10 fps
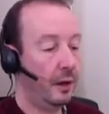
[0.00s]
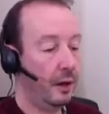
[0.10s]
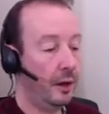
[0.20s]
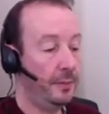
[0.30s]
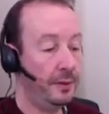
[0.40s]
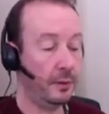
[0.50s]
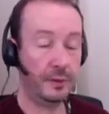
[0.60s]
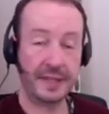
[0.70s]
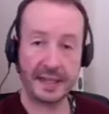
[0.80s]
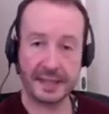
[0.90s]
open
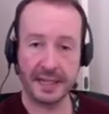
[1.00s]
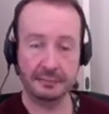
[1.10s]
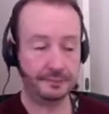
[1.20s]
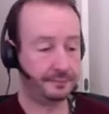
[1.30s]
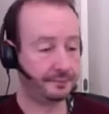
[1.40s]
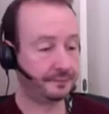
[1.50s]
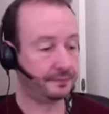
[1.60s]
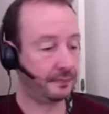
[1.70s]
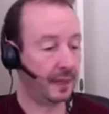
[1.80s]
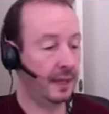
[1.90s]
Audacity,
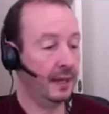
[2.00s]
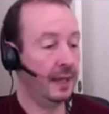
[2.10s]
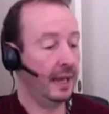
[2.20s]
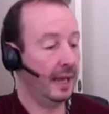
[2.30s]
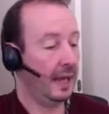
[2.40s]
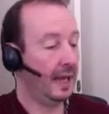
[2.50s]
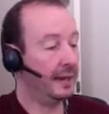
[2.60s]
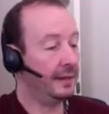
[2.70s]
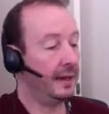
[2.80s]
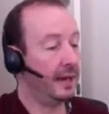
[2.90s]

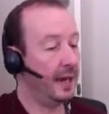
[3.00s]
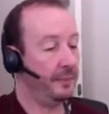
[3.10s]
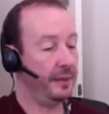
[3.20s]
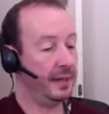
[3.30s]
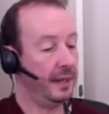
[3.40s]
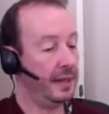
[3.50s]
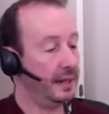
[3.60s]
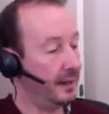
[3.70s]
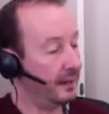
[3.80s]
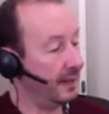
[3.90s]
and up
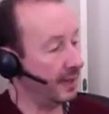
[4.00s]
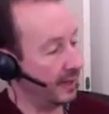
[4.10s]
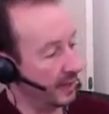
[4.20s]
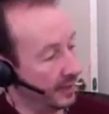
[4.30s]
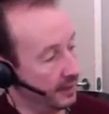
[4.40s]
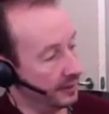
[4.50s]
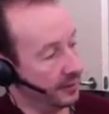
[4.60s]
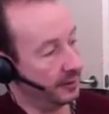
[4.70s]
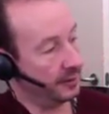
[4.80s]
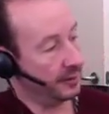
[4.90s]
in the
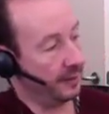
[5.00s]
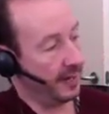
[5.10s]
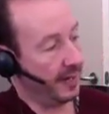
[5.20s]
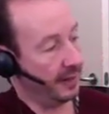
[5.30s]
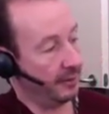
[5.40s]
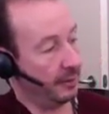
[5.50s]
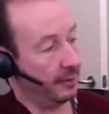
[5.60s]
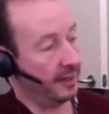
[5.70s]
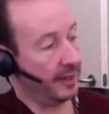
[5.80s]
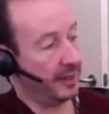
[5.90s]
top hand
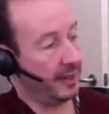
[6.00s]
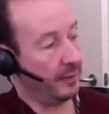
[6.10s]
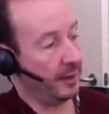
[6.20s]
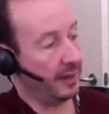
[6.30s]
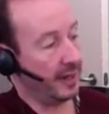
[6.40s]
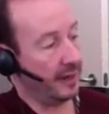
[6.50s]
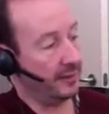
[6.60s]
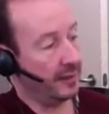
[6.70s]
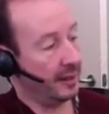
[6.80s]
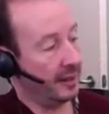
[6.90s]
corner here where you
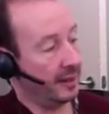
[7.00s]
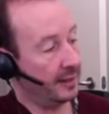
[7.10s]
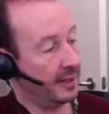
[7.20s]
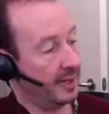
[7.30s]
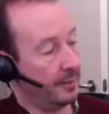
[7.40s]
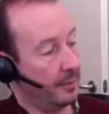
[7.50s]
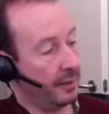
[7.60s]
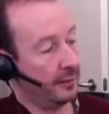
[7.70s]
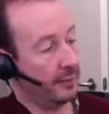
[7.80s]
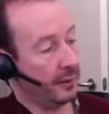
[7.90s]
have the
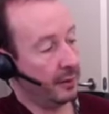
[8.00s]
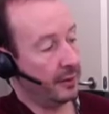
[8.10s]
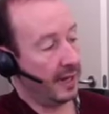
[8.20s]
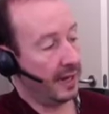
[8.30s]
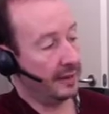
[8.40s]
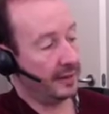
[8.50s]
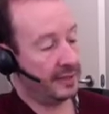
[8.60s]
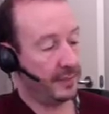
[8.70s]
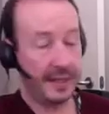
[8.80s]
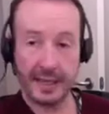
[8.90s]
microphone and the
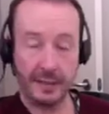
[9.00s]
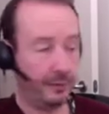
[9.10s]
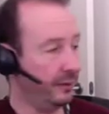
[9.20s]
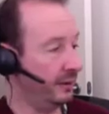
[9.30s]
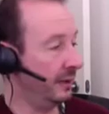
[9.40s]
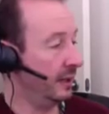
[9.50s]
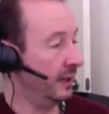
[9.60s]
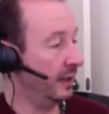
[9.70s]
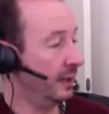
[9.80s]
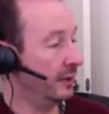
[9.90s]
speaker input,
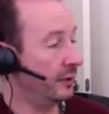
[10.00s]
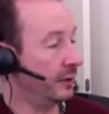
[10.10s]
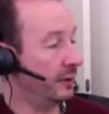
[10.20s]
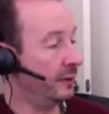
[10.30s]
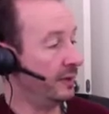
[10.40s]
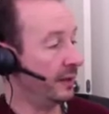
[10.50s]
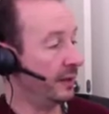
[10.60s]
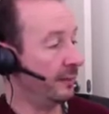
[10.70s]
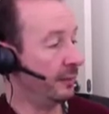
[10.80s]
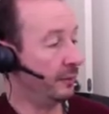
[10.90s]
choose
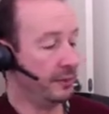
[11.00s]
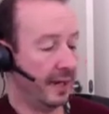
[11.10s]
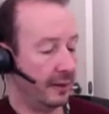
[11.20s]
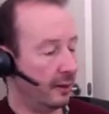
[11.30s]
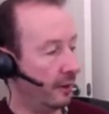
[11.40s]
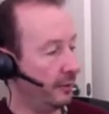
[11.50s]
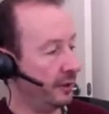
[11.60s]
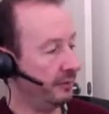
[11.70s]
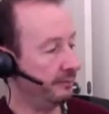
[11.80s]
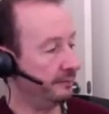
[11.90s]
the pull down option